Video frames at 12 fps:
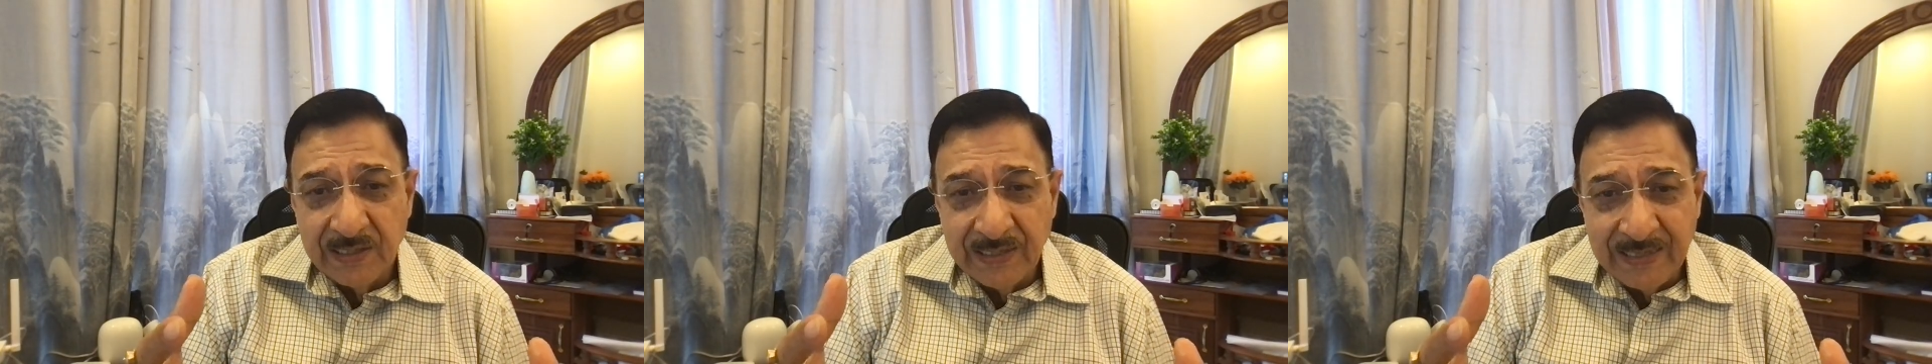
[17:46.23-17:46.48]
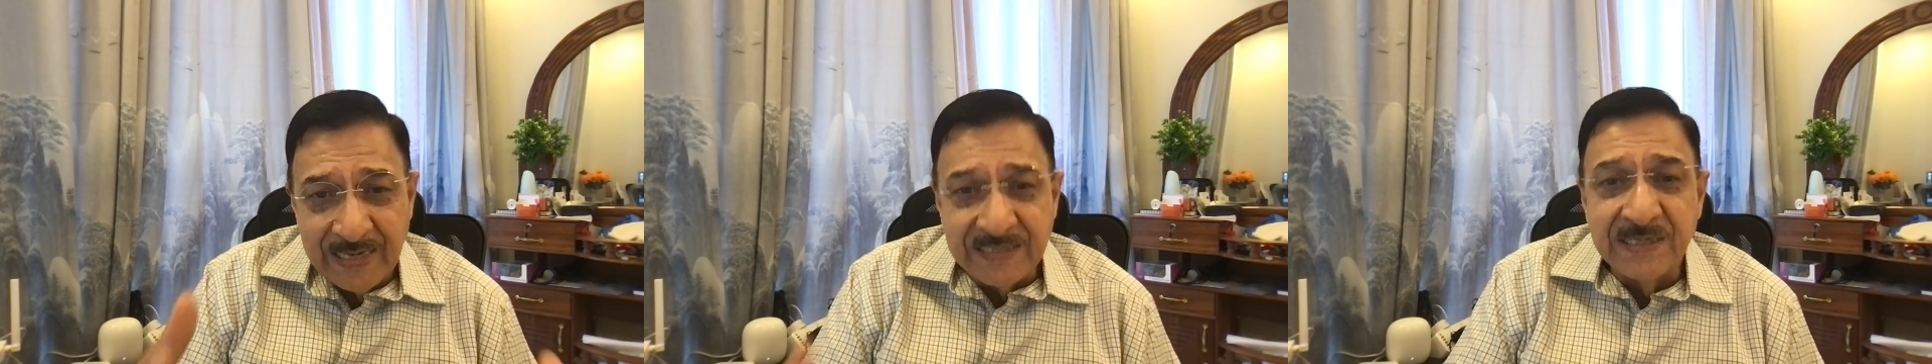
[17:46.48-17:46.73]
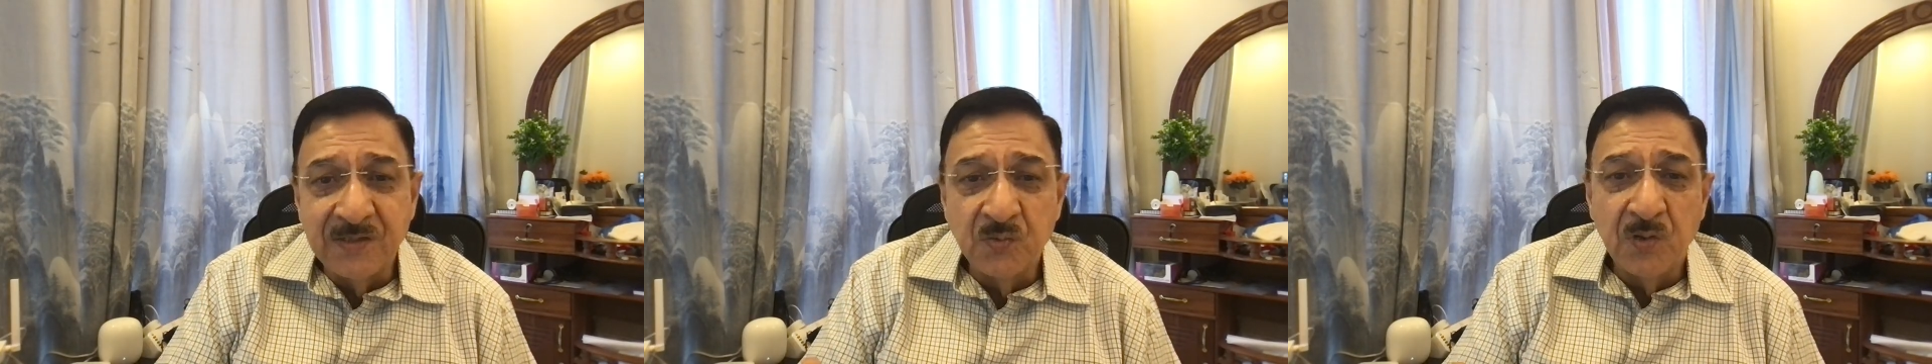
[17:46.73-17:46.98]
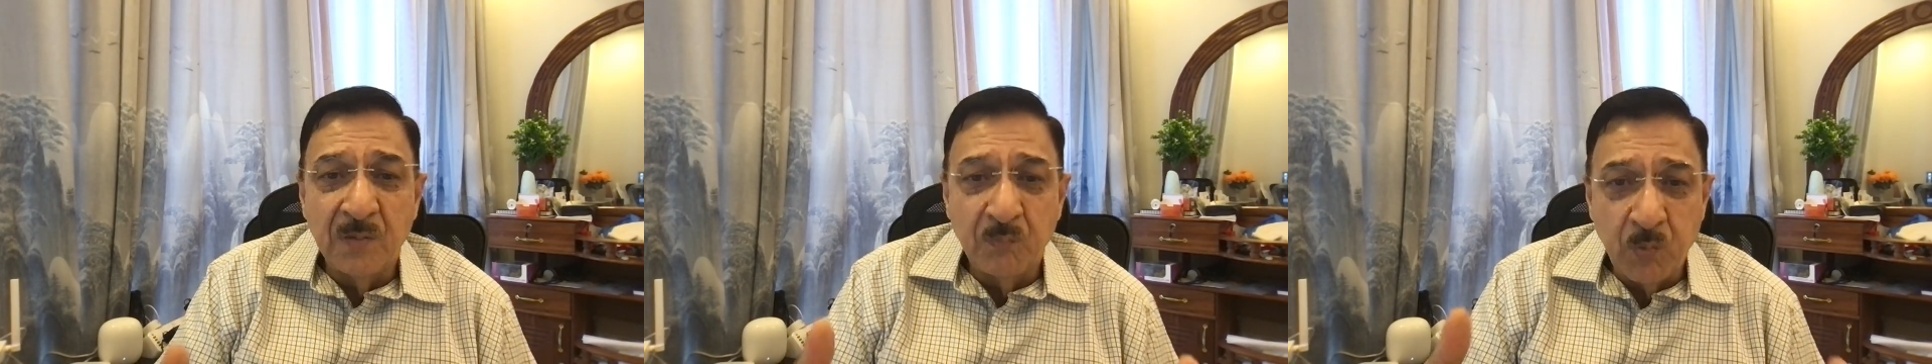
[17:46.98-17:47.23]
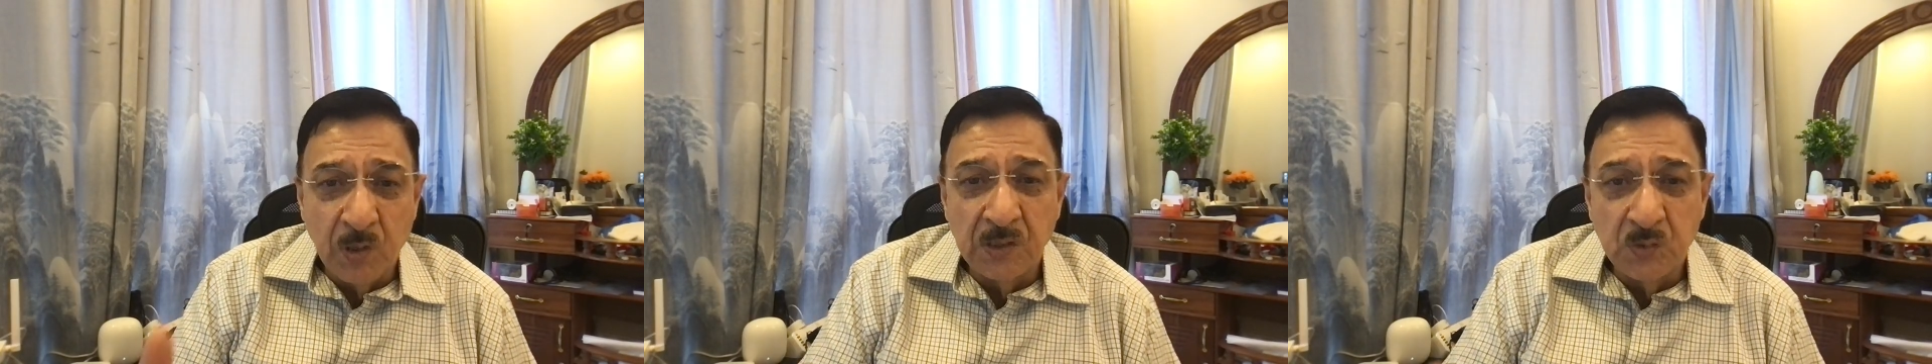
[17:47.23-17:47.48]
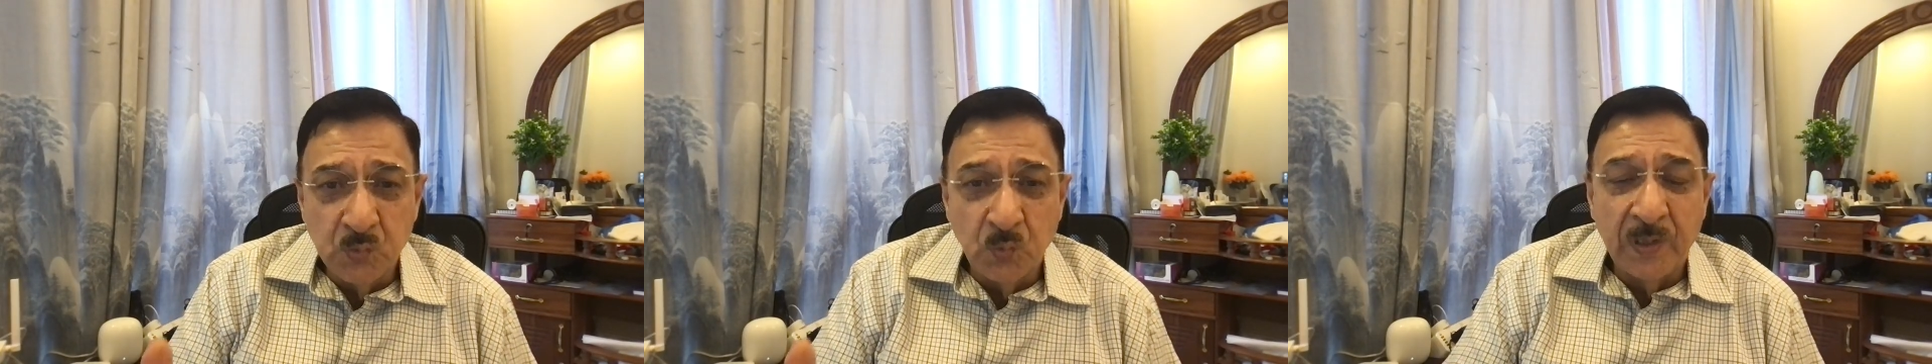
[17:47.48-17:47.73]
getting to a
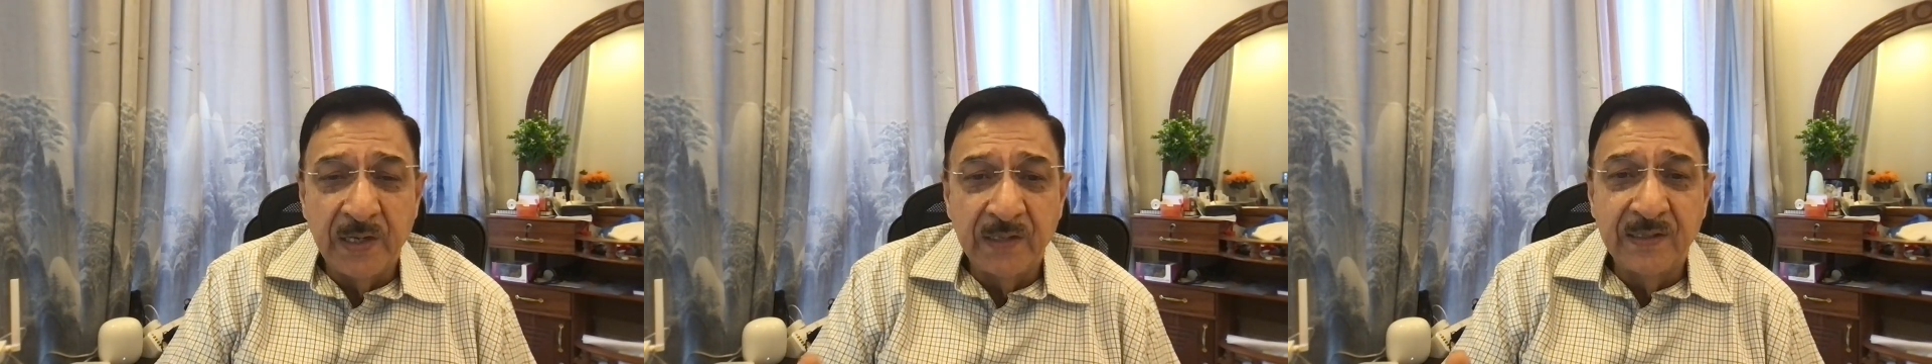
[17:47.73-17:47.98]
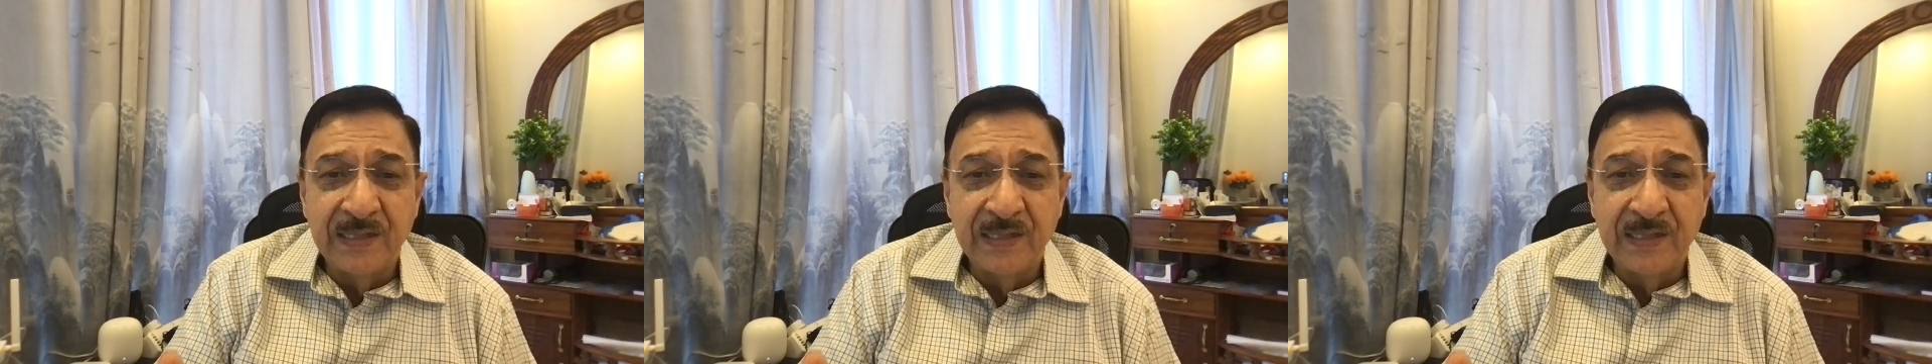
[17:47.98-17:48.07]
point where